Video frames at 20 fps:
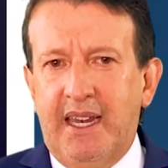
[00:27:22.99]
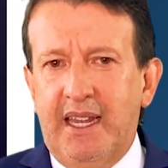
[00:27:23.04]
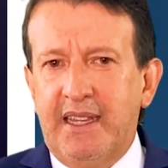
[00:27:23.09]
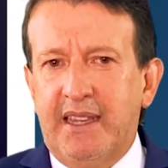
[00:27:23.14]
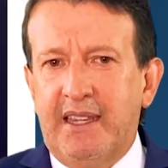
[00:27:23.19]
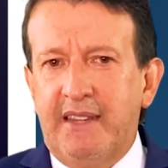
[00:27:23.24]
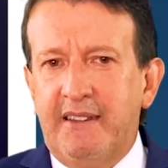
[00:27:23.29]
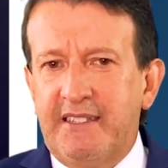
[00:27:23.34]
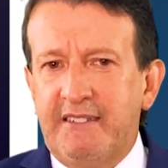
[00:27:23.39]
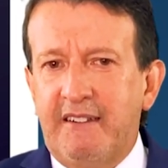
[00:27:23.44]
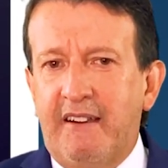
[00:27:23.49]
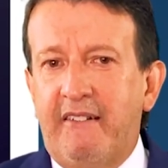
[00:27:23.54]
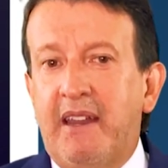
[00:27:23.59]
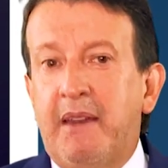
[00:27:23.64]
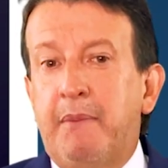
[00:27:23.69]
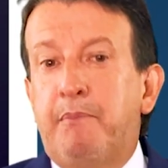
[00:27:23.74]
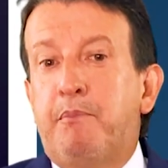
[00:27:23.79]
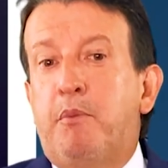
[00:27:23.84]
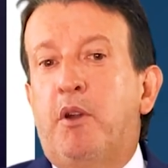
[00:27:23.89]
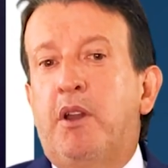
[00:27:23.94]
It is a
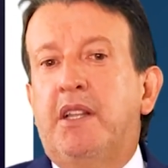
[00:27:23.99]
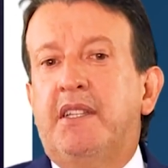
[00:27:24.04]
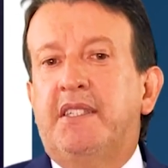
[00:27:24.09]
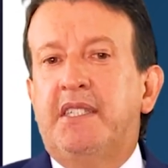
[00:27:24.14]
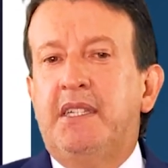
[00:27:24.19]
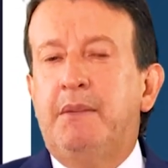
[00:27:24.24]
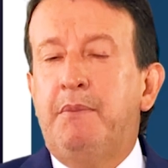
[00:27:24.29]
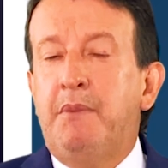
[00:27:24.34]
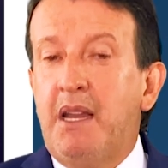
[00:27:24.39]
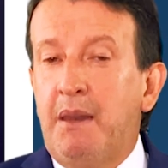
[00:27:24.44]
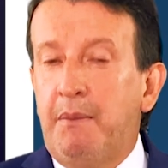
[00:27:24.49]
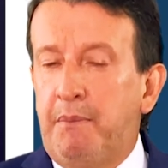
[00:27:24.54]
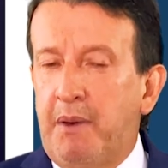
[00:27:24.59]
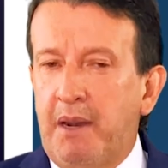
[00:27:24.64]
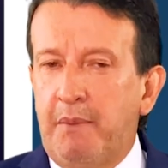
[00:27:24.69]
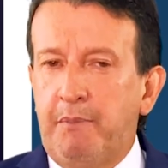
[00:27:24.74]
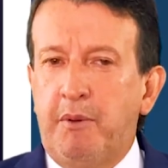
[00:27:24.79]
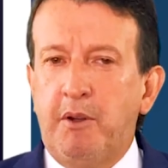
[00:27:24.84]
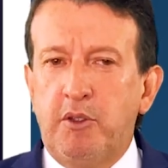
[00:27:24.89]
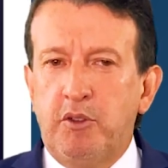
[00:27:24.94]
lens that is going
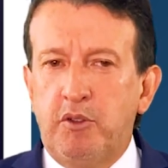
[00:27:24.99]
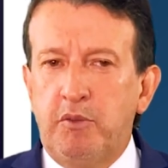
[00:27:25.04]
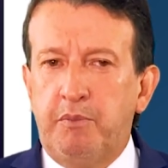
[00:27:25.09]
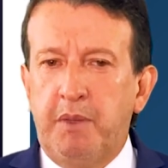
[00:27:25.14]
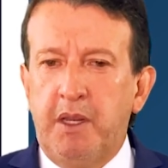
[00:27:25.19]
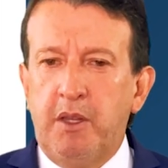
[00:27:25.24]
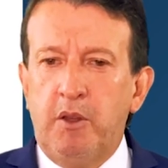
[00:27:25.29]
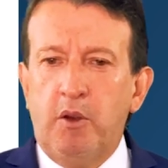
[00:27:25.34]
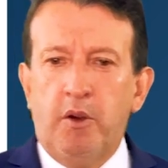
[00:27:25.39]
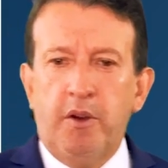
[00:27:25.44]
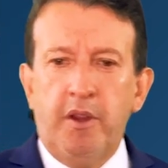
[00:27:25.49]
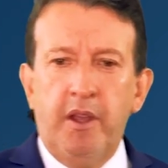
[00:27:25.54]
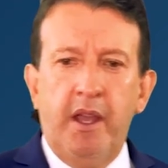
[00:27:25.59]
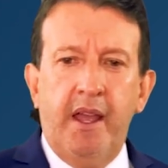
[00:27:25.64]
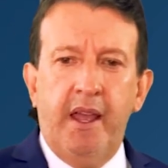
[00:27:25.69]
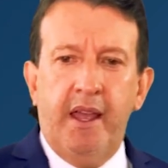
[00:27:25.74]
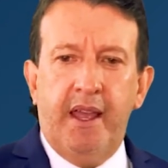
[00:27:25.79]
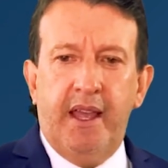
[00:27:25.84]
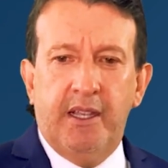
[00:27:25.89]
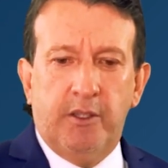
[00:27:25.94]
to give us the best
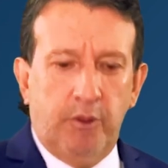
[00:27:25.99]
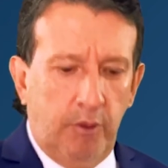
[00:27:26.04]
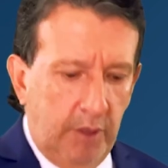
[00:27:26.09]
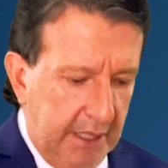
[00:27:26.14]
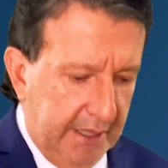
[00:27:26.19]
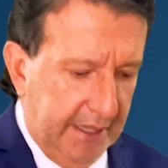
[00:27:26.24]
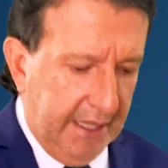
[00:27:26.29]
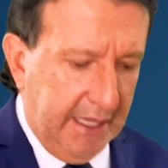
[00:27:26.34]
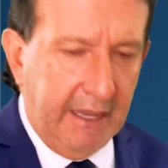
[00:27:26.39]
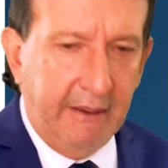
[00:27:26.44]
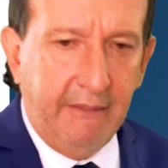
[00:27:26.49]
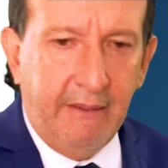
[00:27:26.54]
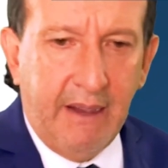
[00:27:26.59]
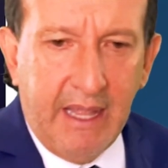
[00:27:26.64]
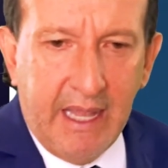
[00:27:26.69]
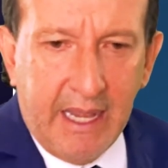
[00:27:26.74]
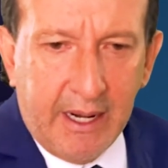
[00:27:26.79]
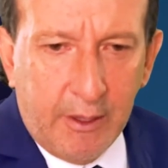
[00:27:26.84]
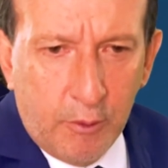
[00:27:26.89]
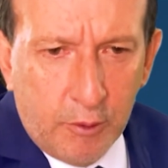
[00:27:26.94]
position,
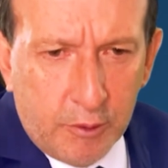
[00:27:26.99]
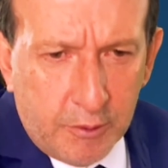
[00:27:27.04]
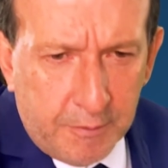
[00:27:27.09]
and if we are